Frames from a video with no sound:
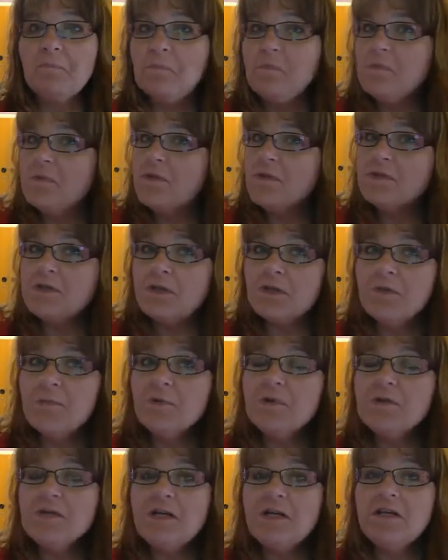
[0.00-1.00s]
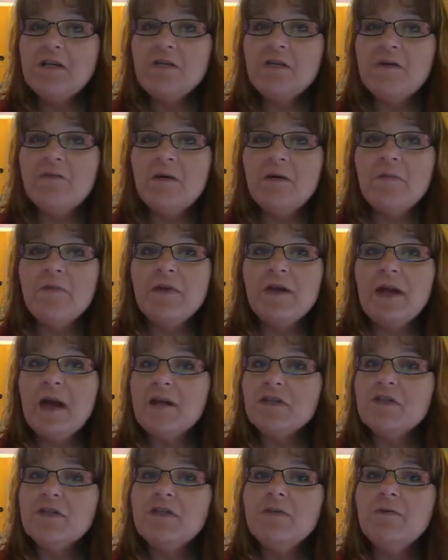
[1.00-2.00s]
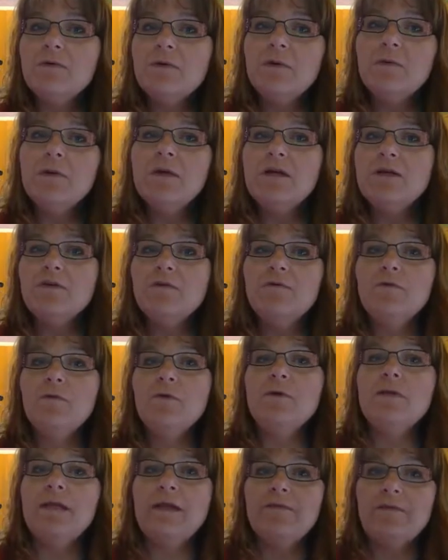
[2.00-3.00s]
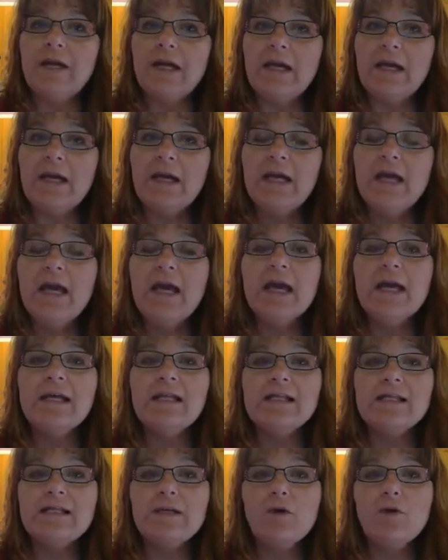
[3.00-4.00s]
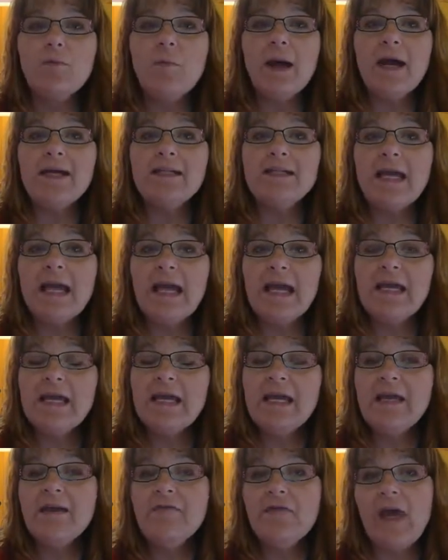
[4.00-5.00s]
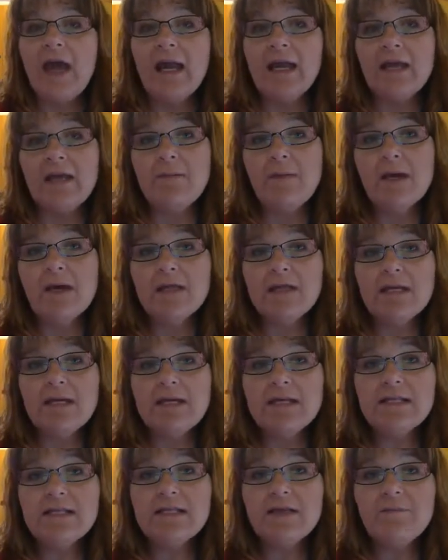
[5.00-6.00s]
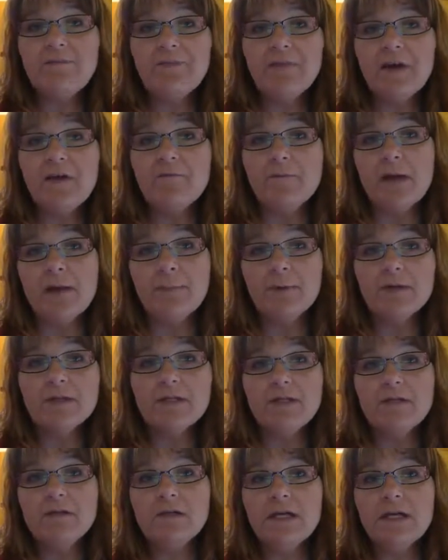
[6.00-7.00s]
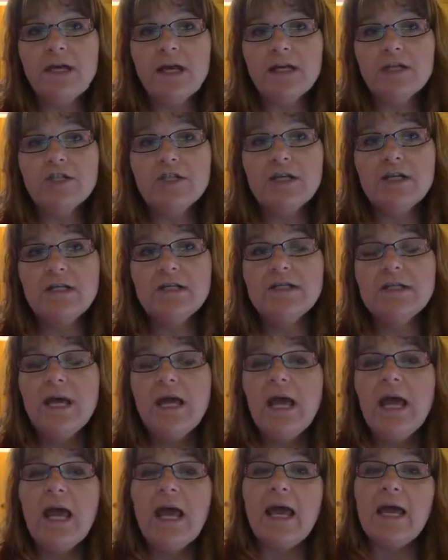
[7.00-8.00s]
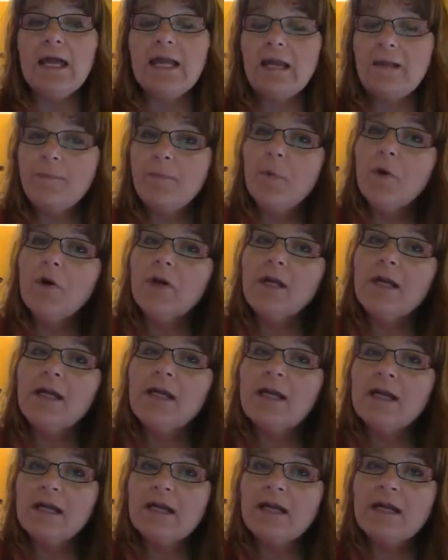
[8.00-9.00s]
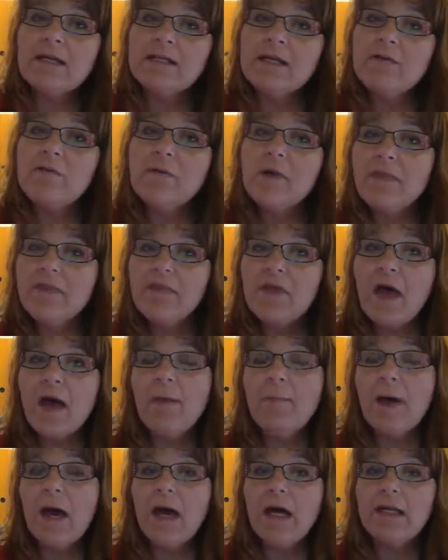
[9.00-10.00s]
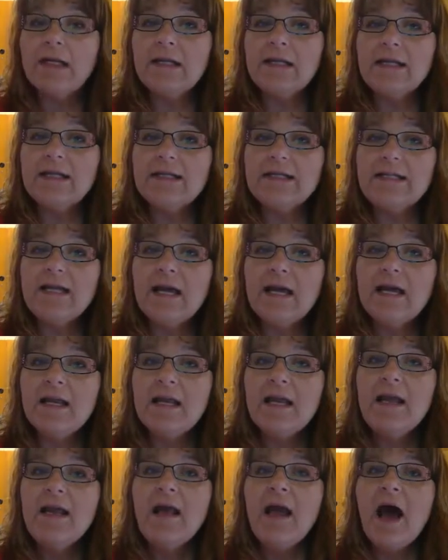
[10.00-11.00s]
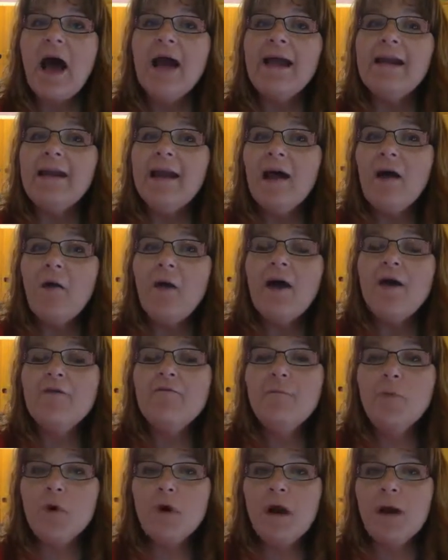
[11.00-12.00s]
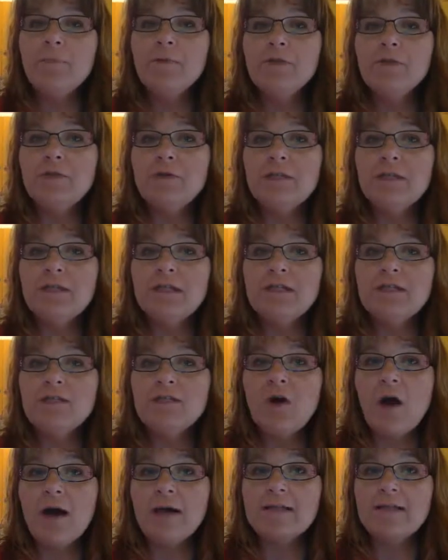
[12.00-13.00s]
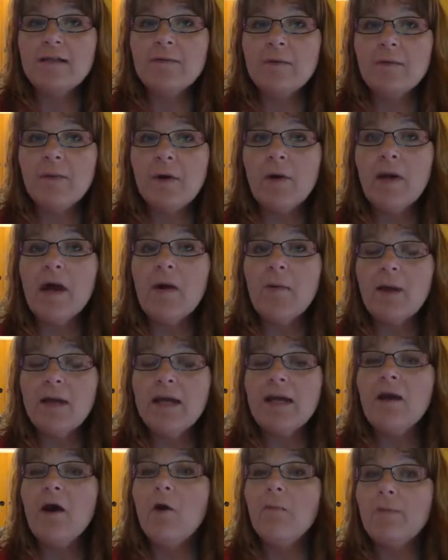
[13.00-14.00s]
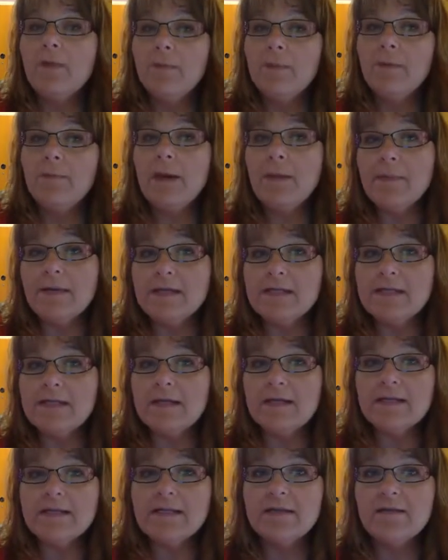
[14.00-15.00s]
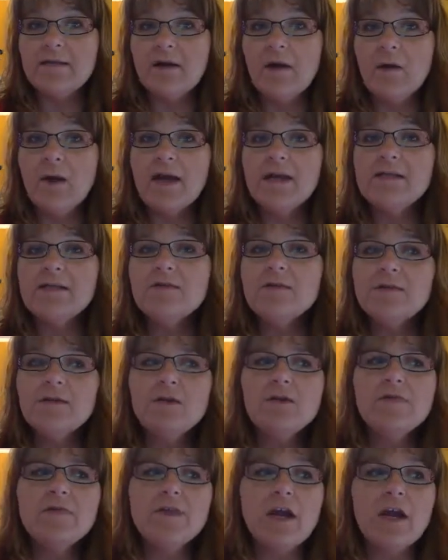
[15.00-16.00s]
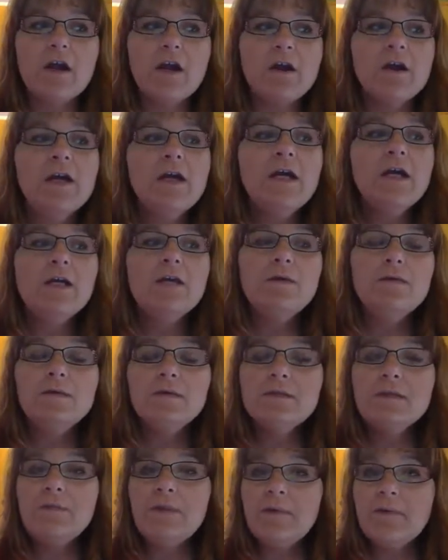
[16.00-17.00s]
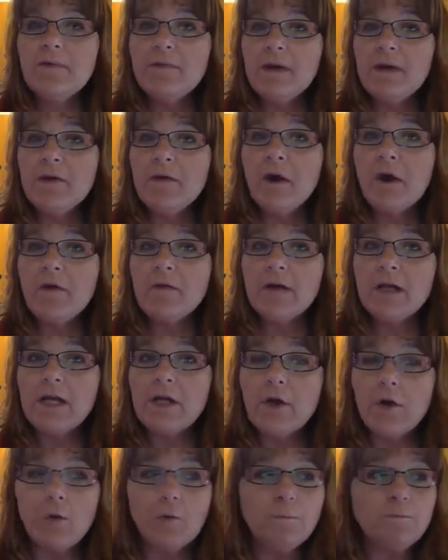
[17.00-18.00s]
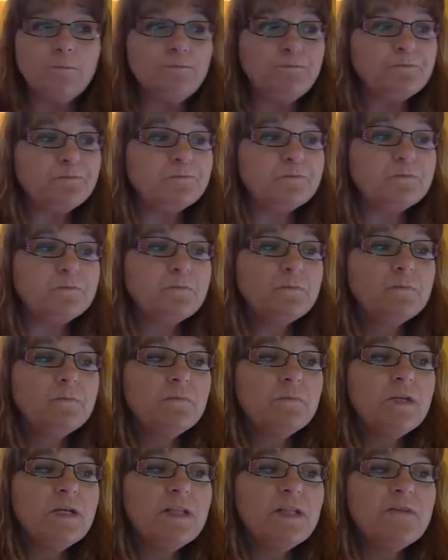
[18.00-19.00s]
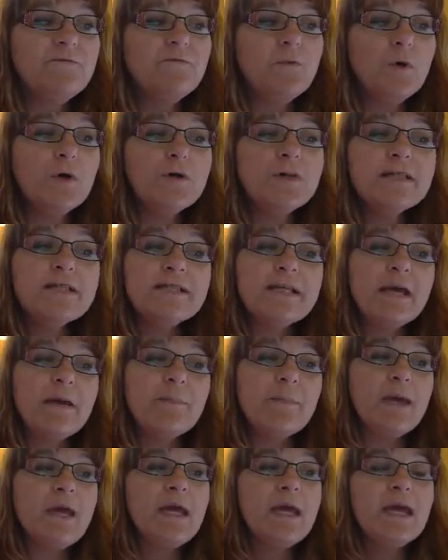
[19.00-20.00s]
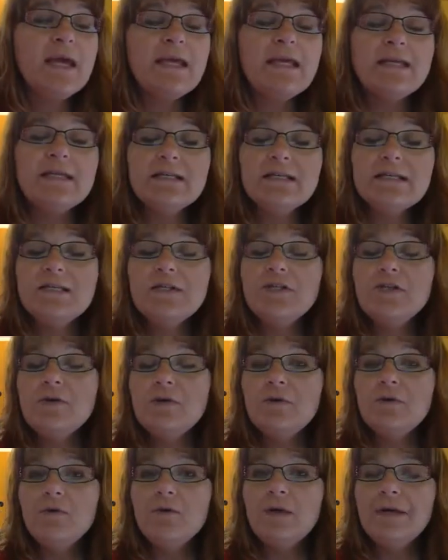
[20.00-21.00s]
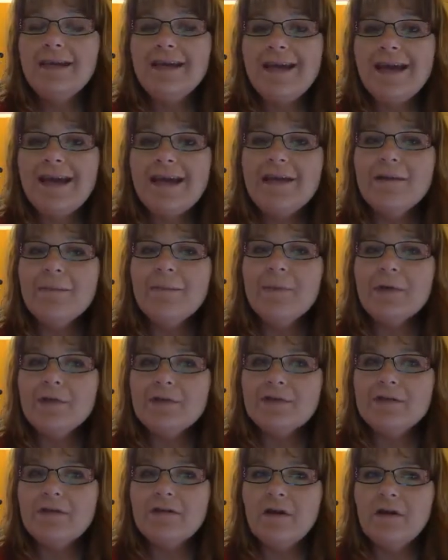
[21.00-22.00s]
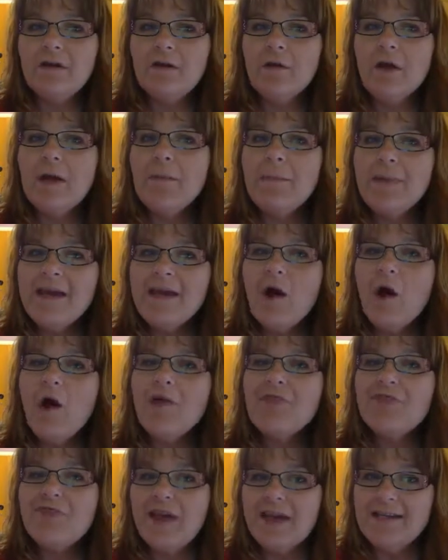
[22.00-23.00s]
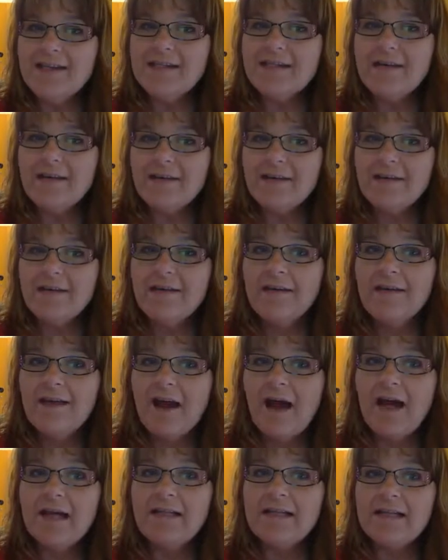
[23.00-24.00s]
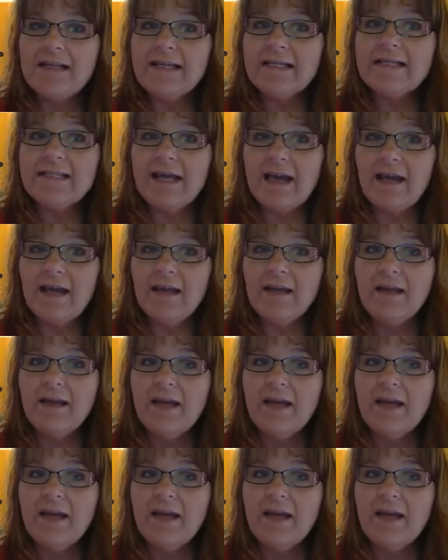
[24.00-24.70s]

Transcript: there's a good percentage of them that actually don't know what I do for a living. And so by taking that email list of my personal connections and importing and connecting with them on LinkedIn, I now have more opportunity to talk to them about how I can help them in my business. Okay, so start there. Use the people that you already know. The fourth tip is to get personal. Okay, be authentic. on LinkedIn.